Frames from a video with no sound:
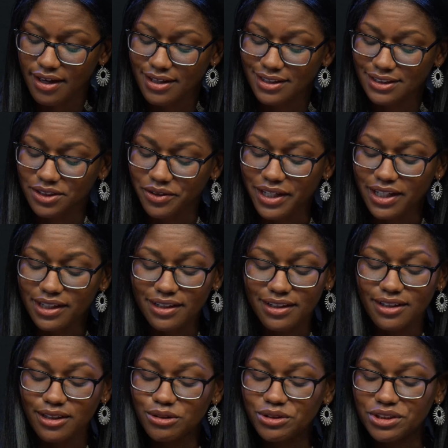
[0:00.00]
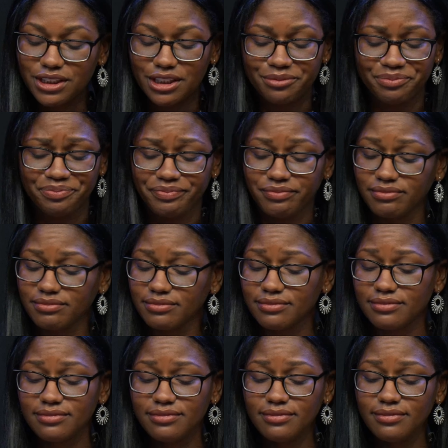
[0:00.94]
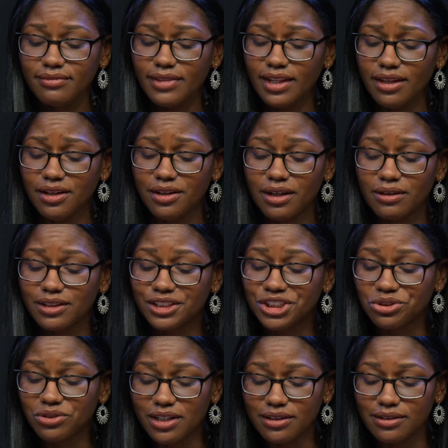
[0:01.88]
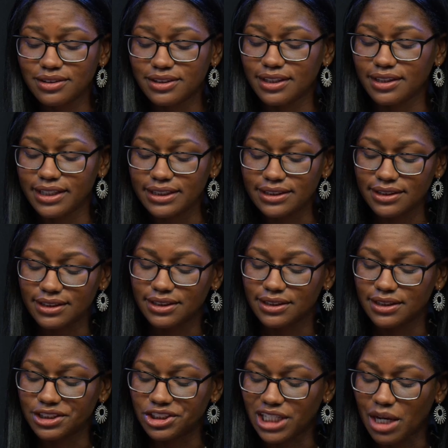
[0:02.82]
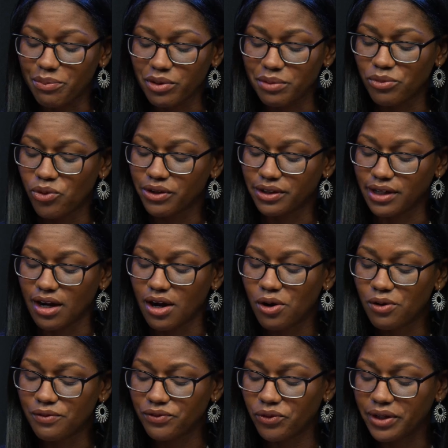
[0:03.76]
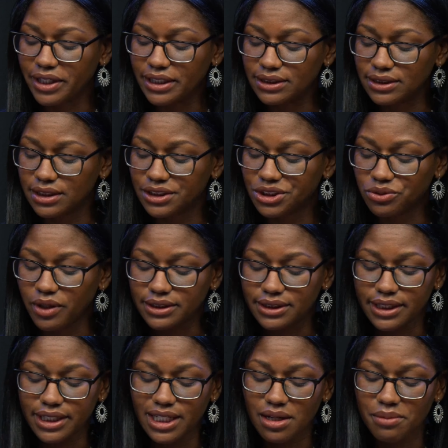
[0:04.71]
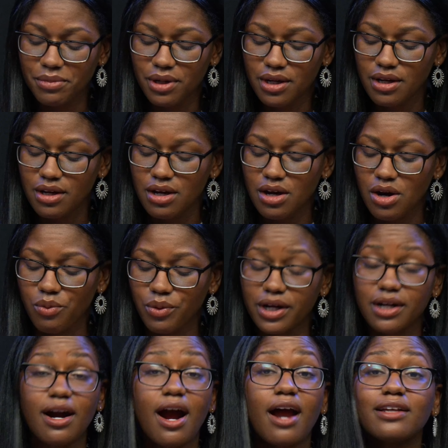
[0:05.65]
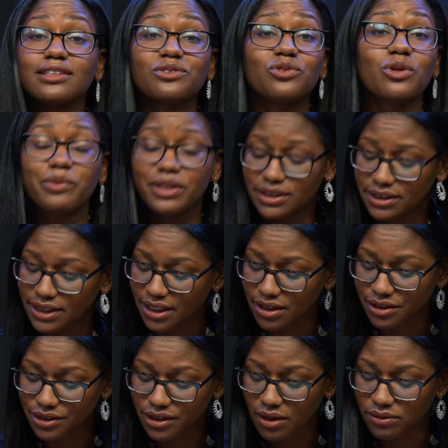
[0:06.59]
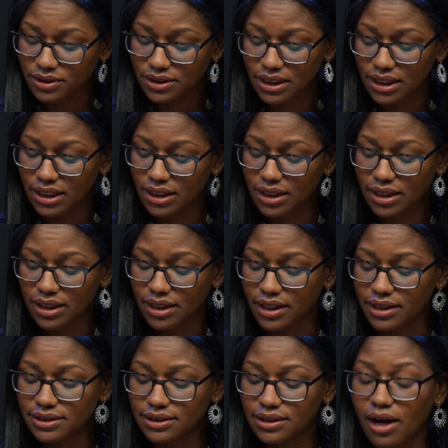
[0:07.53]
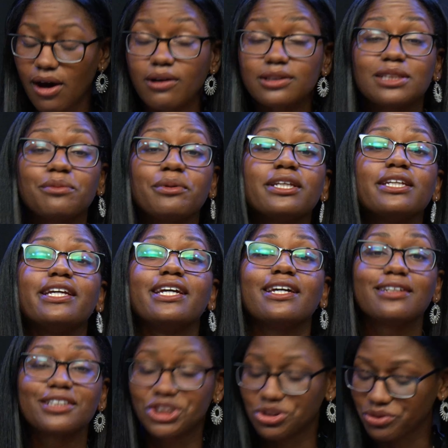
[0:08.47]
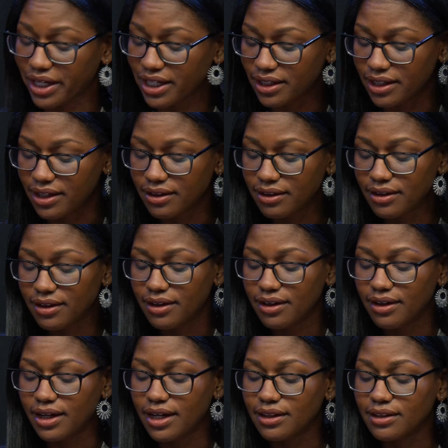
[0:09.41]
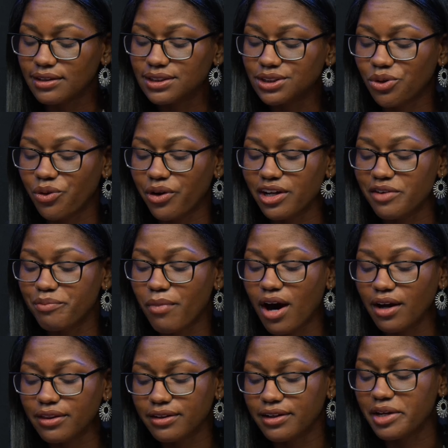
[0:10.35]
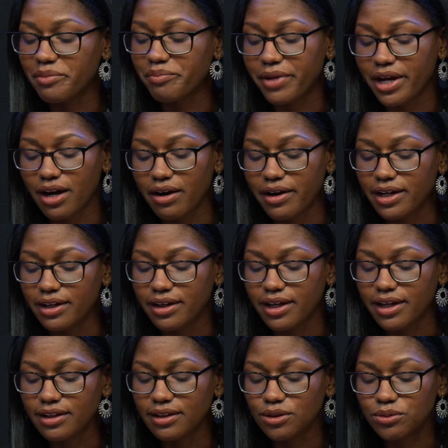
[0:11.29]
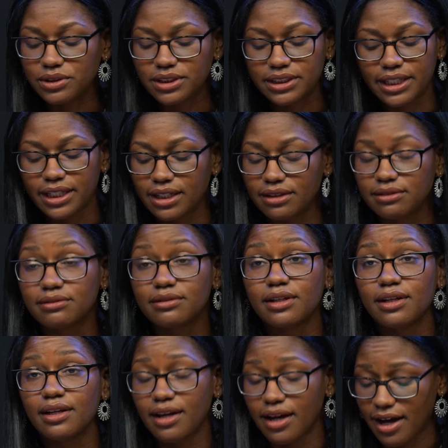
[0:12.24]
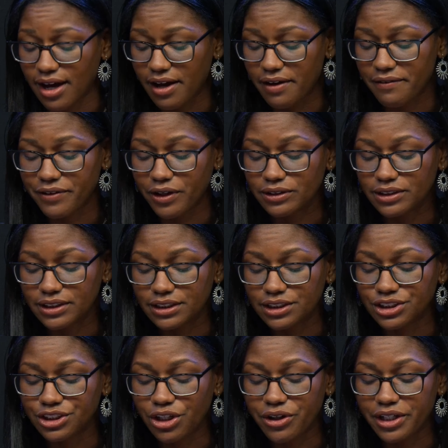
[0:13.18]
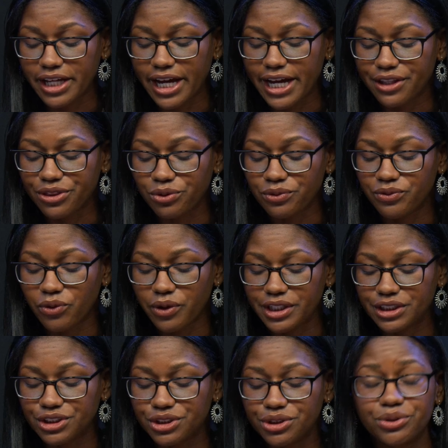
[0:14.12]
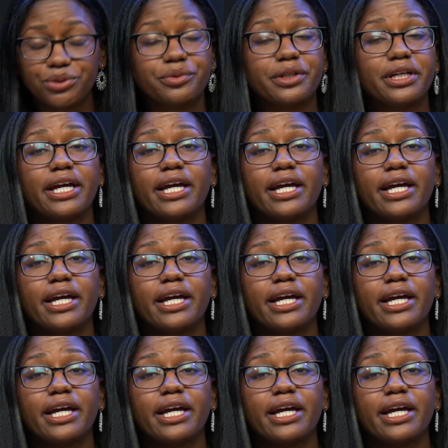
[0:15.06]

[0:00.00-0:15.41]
So, in conclusion, you know, the struggle to listening to the shepherd more than our own voice and trusting him, regardless of what we see or don't see, is ultimately illustrated in the story of Martha and Mary in Luke 10 uh, verses 38 through 42.